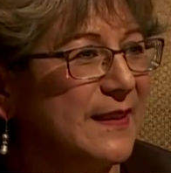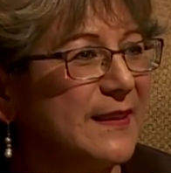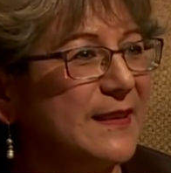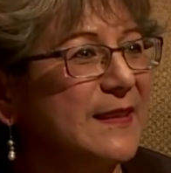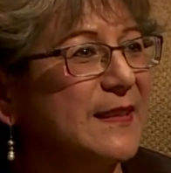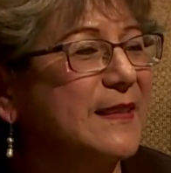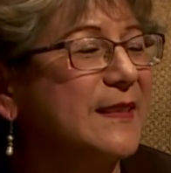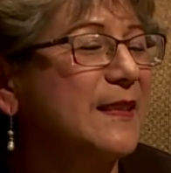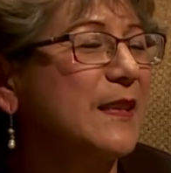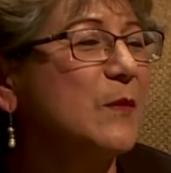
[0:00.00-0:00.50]
This
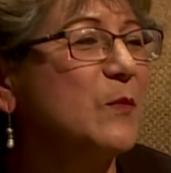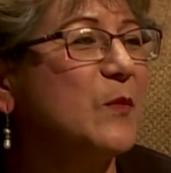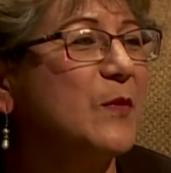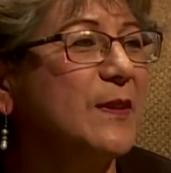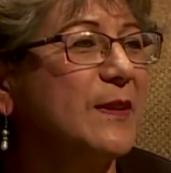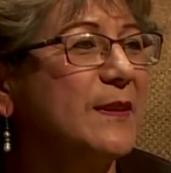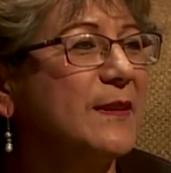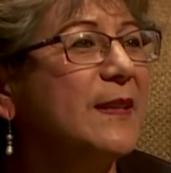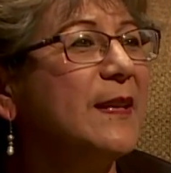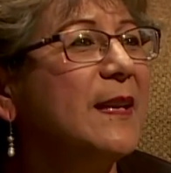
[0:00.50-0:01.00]
is
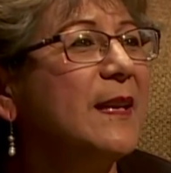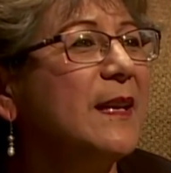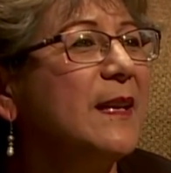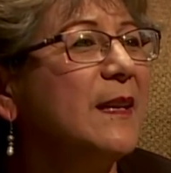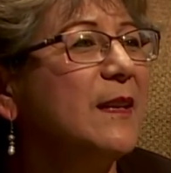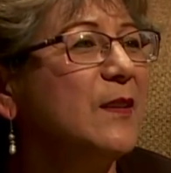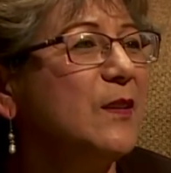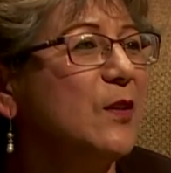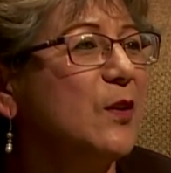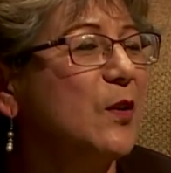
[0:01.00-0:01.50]

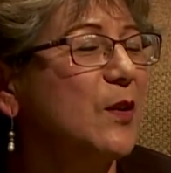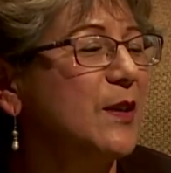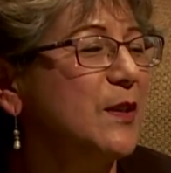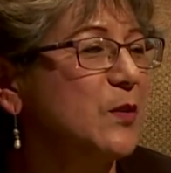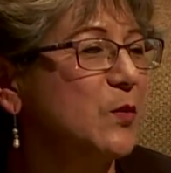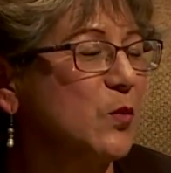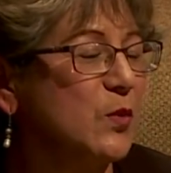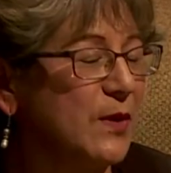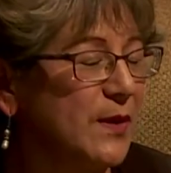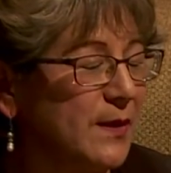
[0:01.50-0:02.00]
someone, because
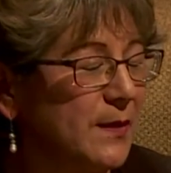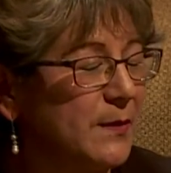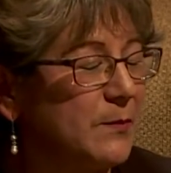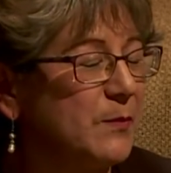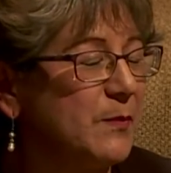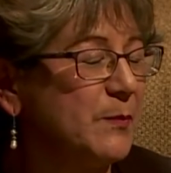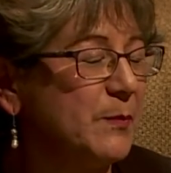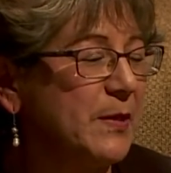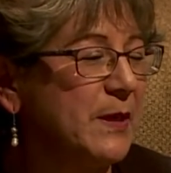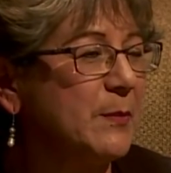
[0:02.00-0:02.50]

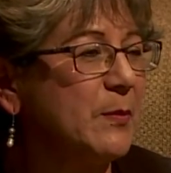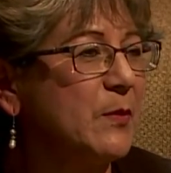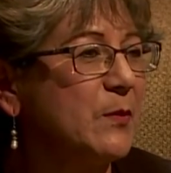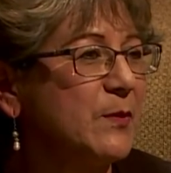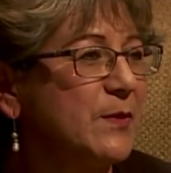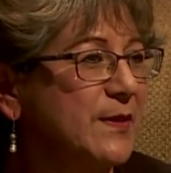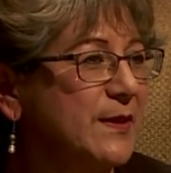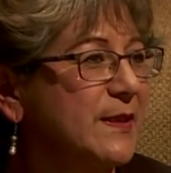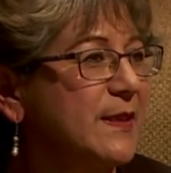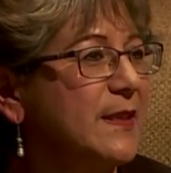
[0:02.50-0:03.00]
people
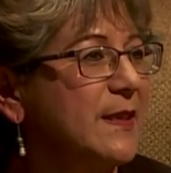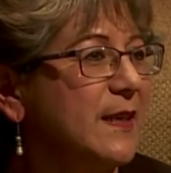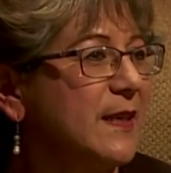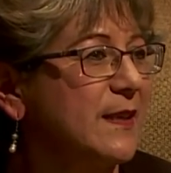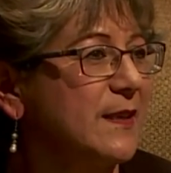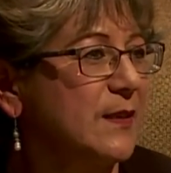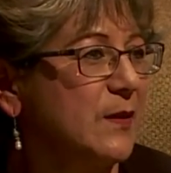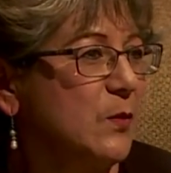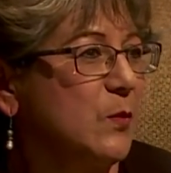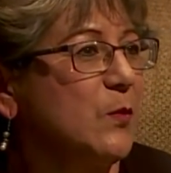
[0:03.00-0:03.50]
will see
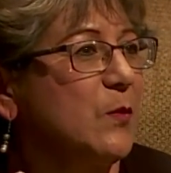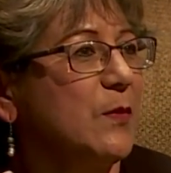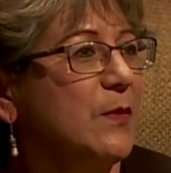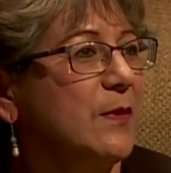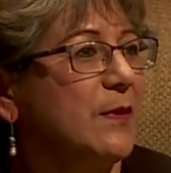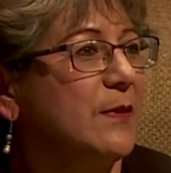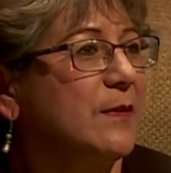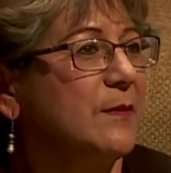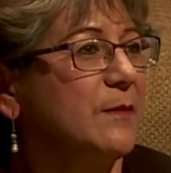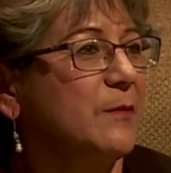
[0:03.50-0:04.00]
us and
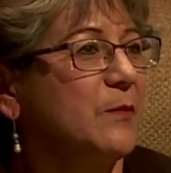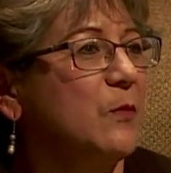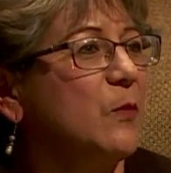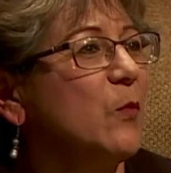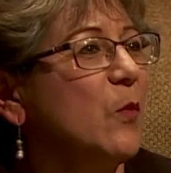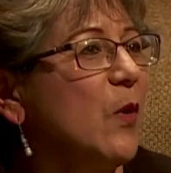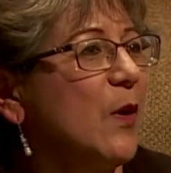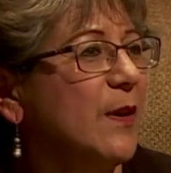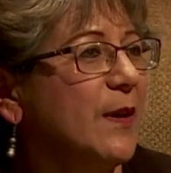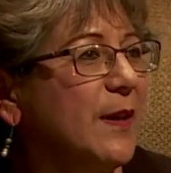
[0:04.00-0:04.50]
we're
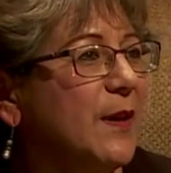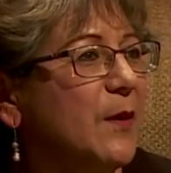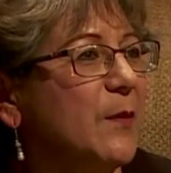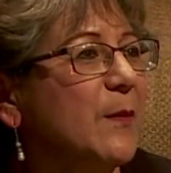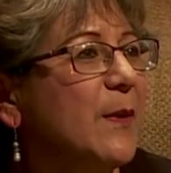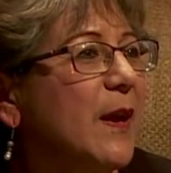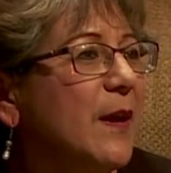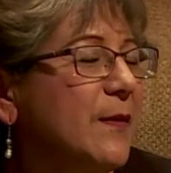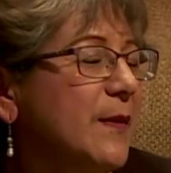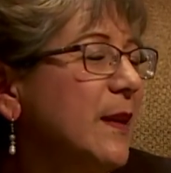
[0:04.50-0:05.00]
walking
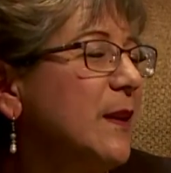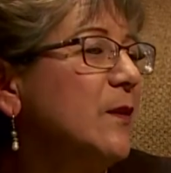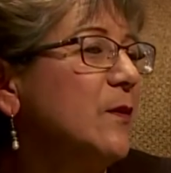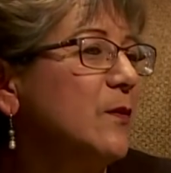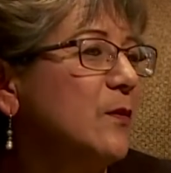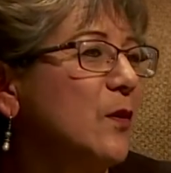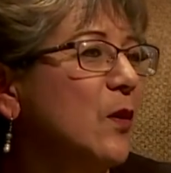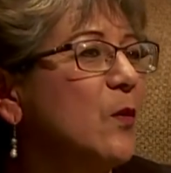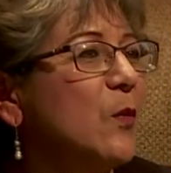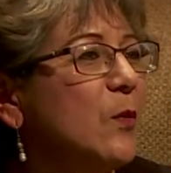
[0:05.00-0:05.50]
around. They
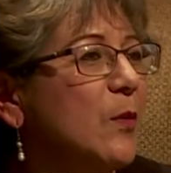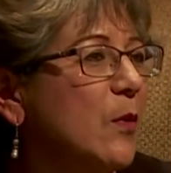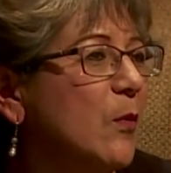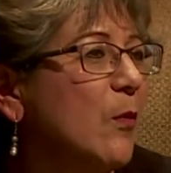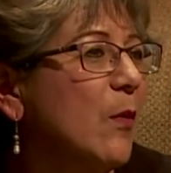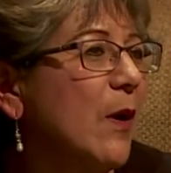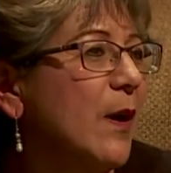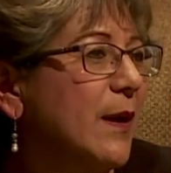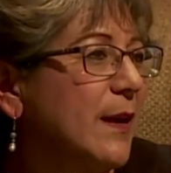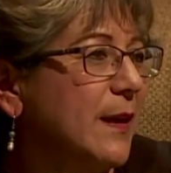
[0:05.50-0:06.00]
don't know we're
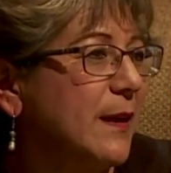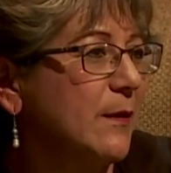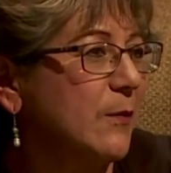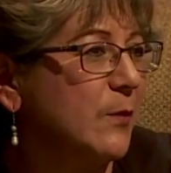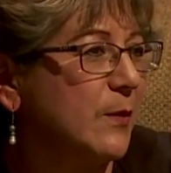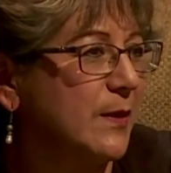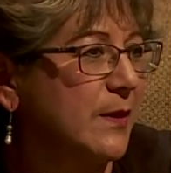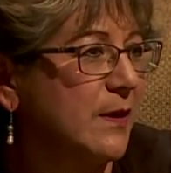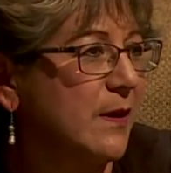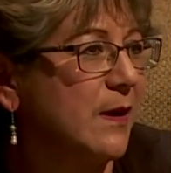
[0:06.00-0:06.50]
walking
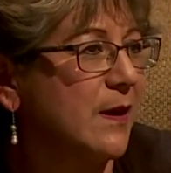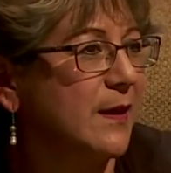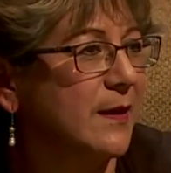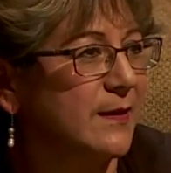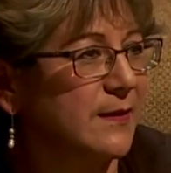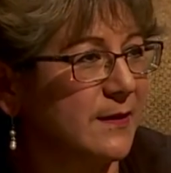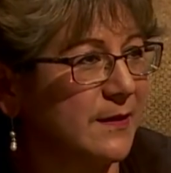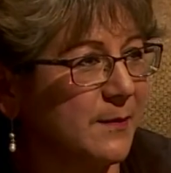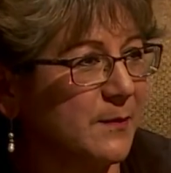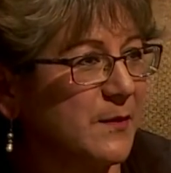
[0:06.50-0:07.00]
with
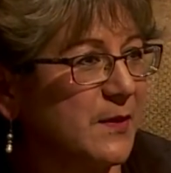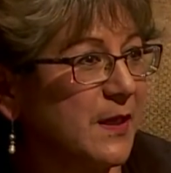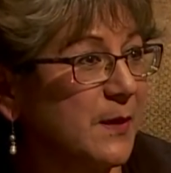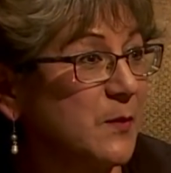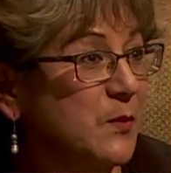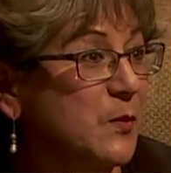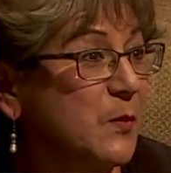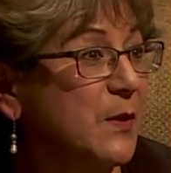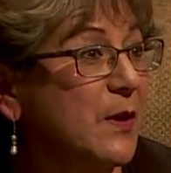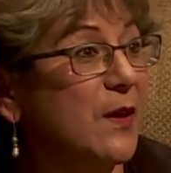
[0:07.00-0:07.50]
God.
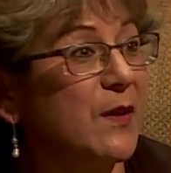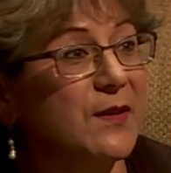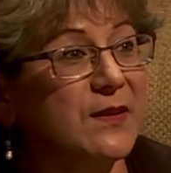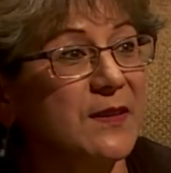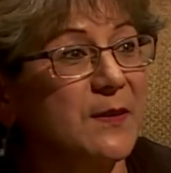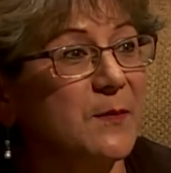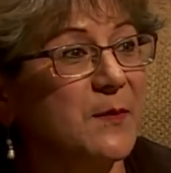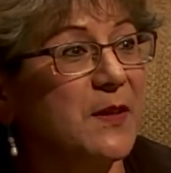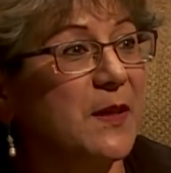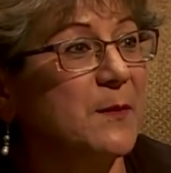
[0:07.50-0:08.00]
Sometimes we are,
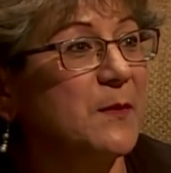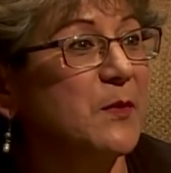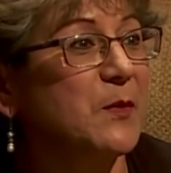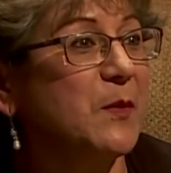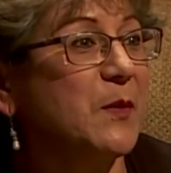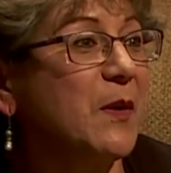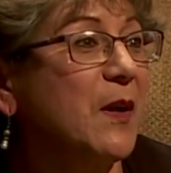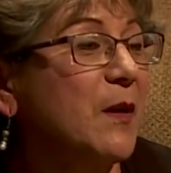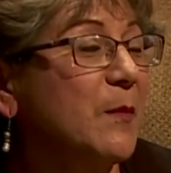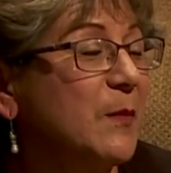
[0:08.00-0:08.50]
sometimes
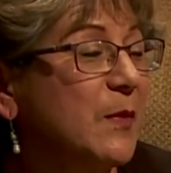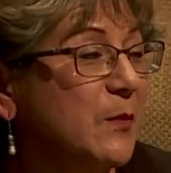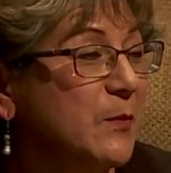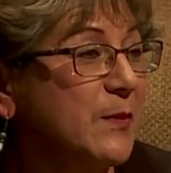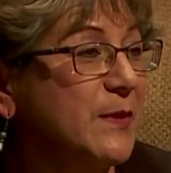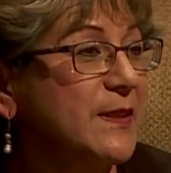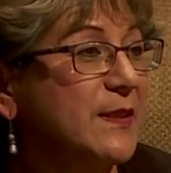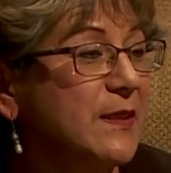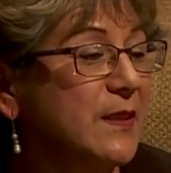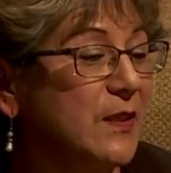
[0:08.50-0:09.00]
we aren't. But
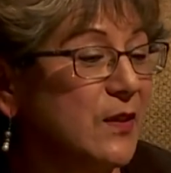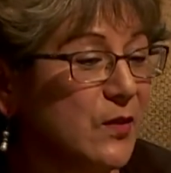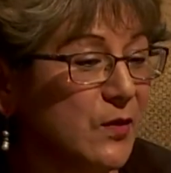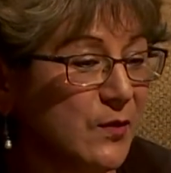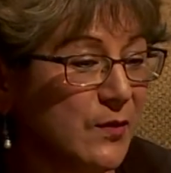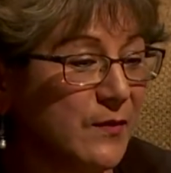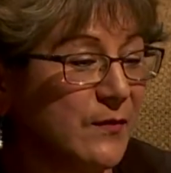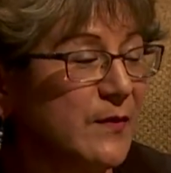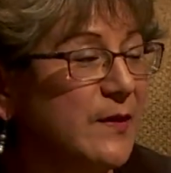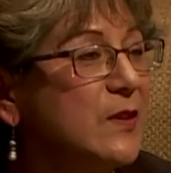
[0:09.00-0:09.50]
we see
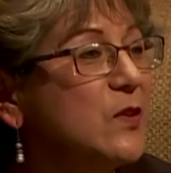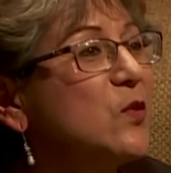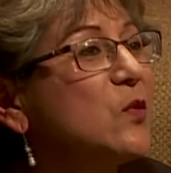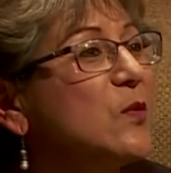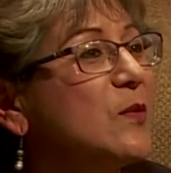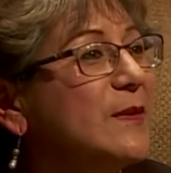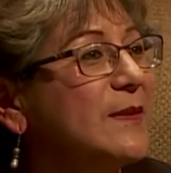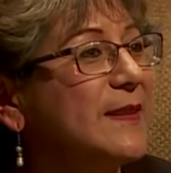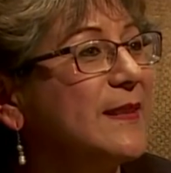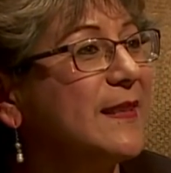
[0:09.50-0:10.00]
you
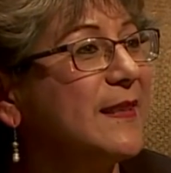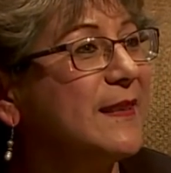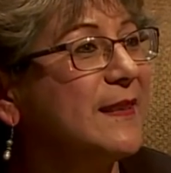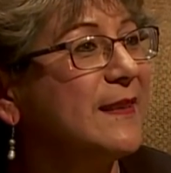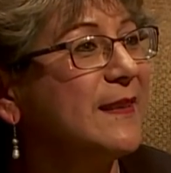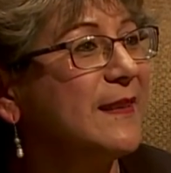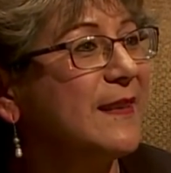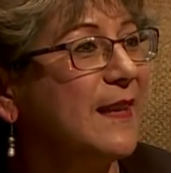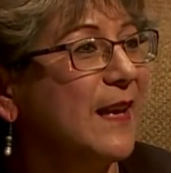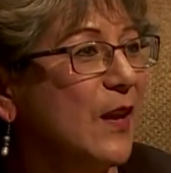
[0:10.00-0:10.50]
visually
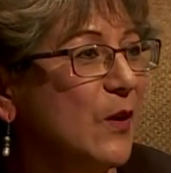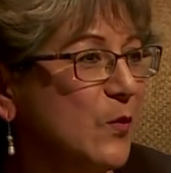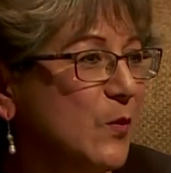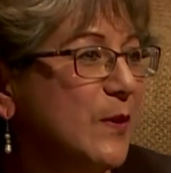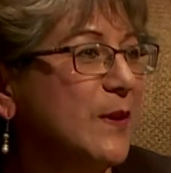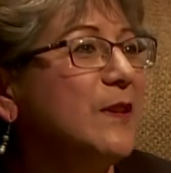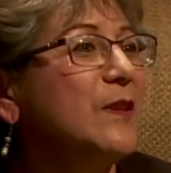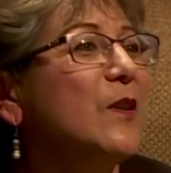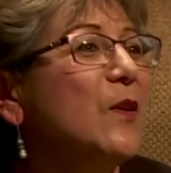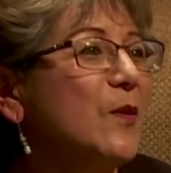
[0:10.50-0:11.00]
and
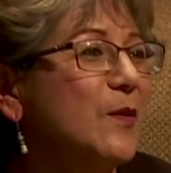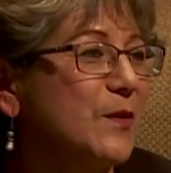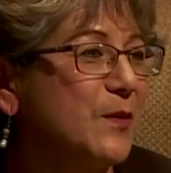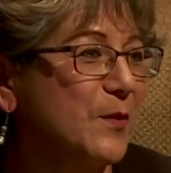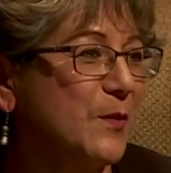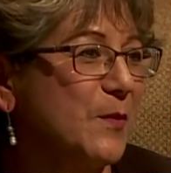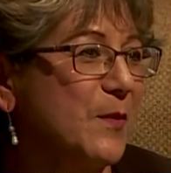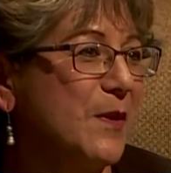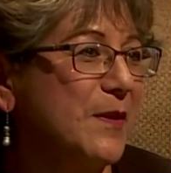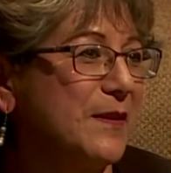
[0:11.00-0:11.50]
we know
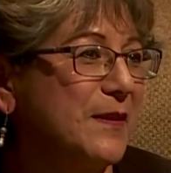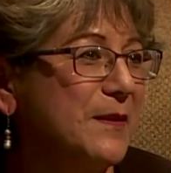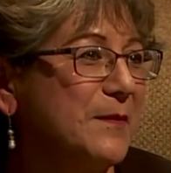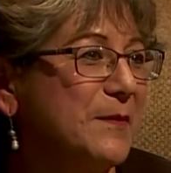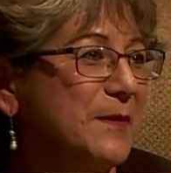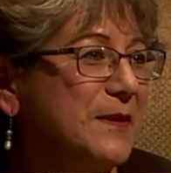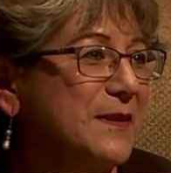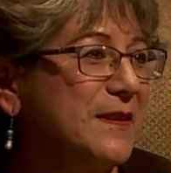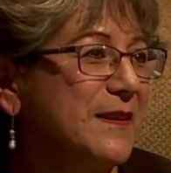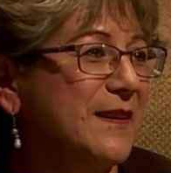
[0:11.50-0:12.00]
you're walking
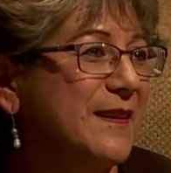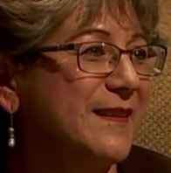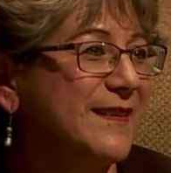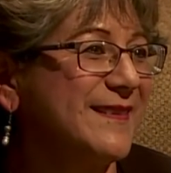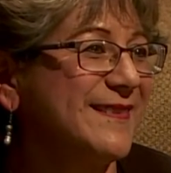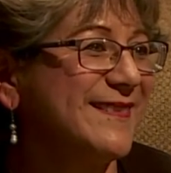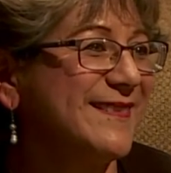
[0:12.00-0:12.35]
with God.